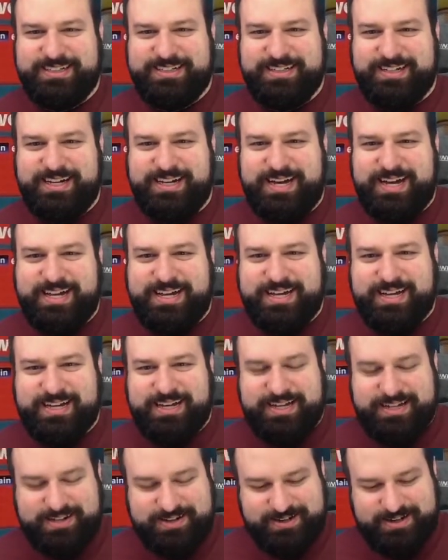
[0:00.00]
Like,
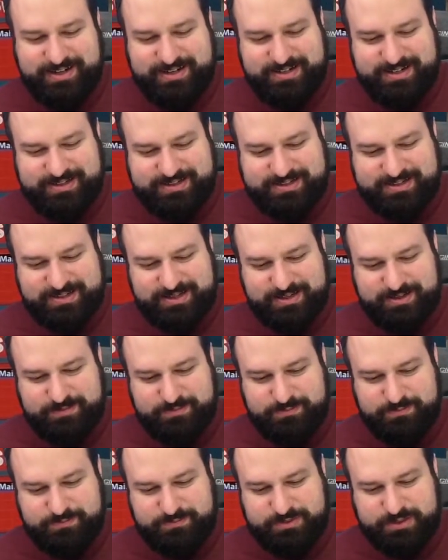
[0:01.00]
you're going to need
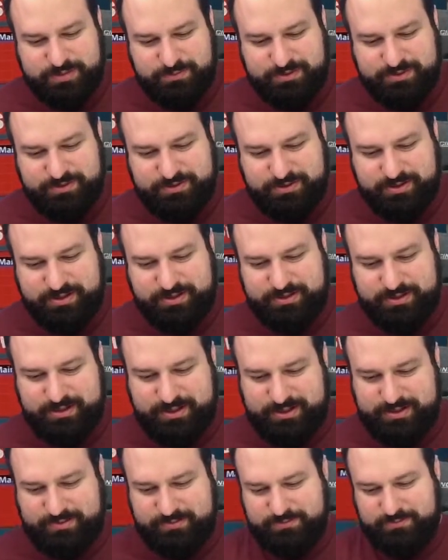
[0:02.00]
someone who
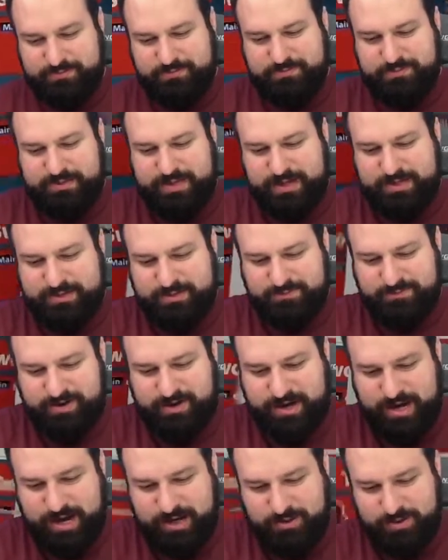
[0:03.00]
can take some
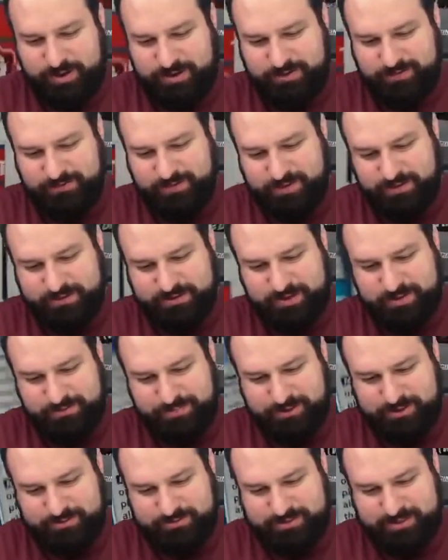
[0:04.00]
very high-quality photos and then
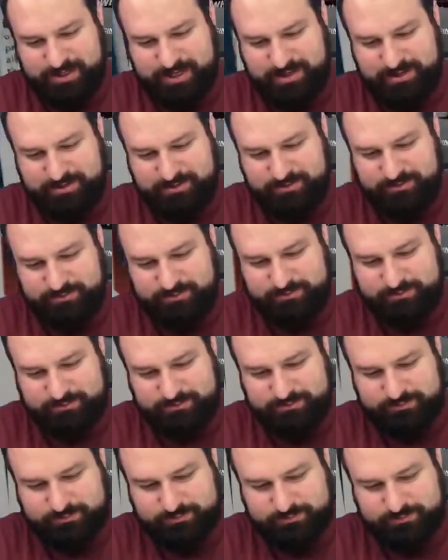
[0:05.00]
put them together.
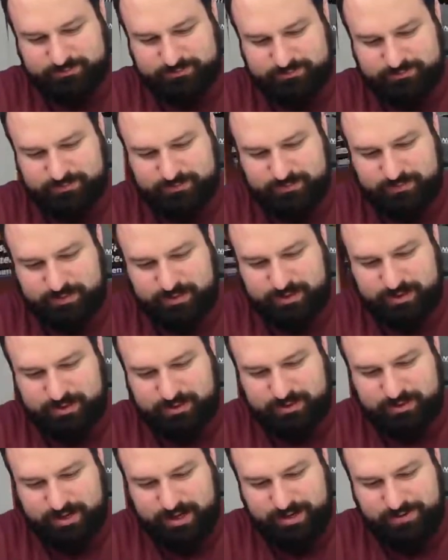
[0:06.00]

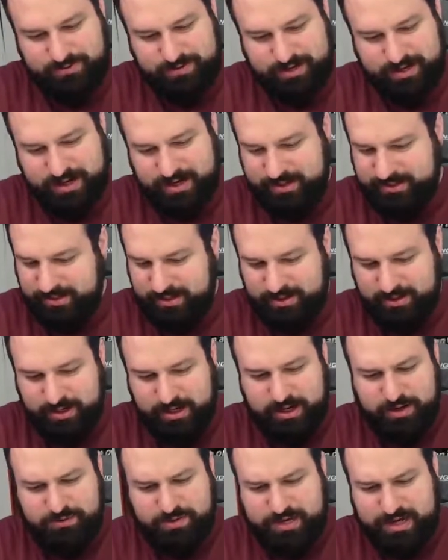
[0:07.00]
All right, we got
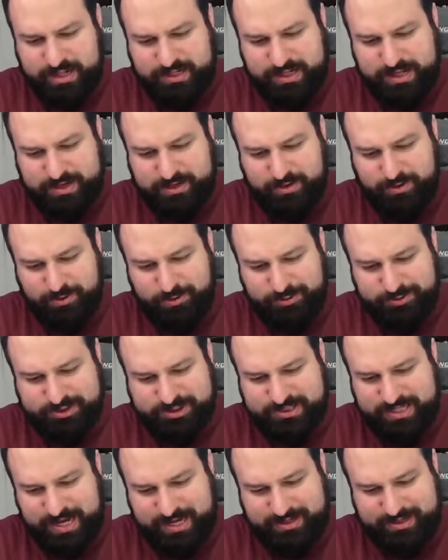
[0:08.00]
like a whole
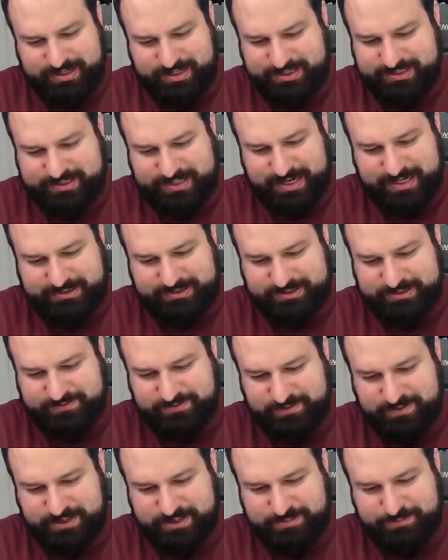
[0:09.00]
set of these guys just
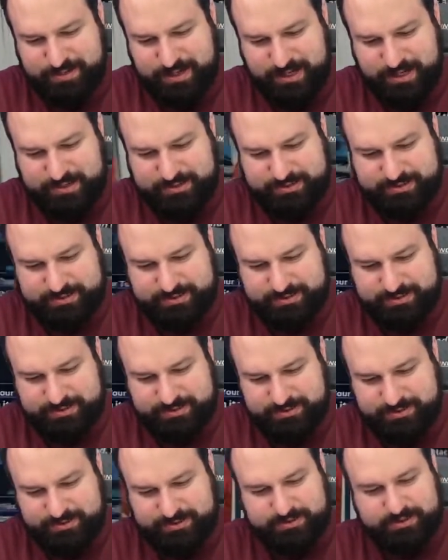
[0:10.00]
from this box.
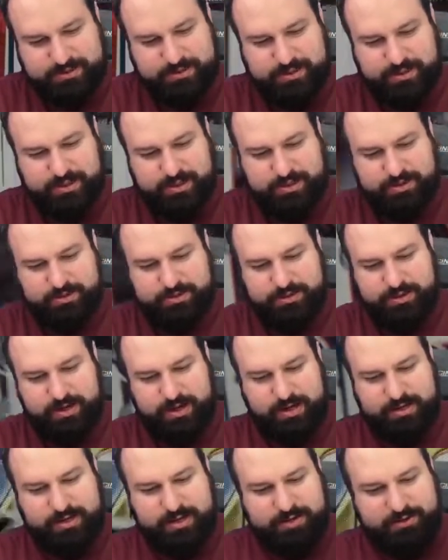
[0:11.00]

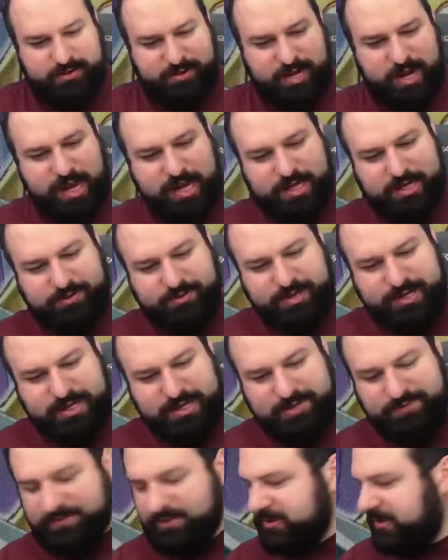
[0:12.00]
Another angry,
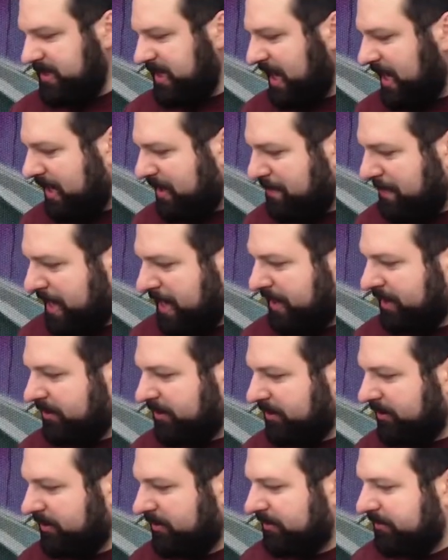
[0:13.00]
evil teddy
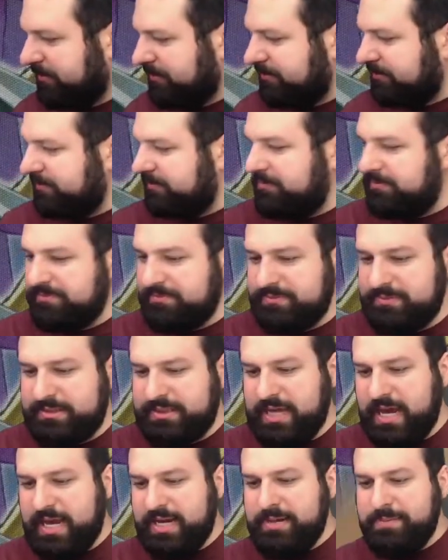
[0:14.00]
bear.
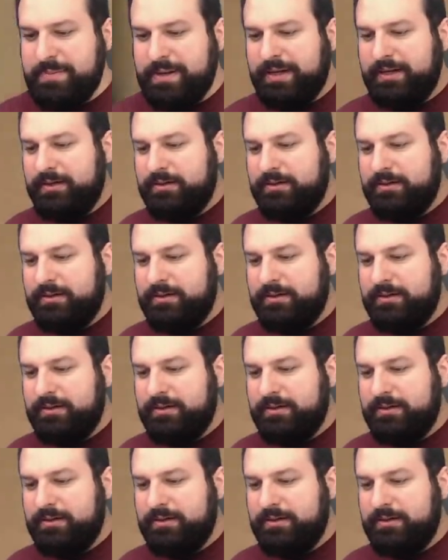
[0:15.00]
Teddy bear.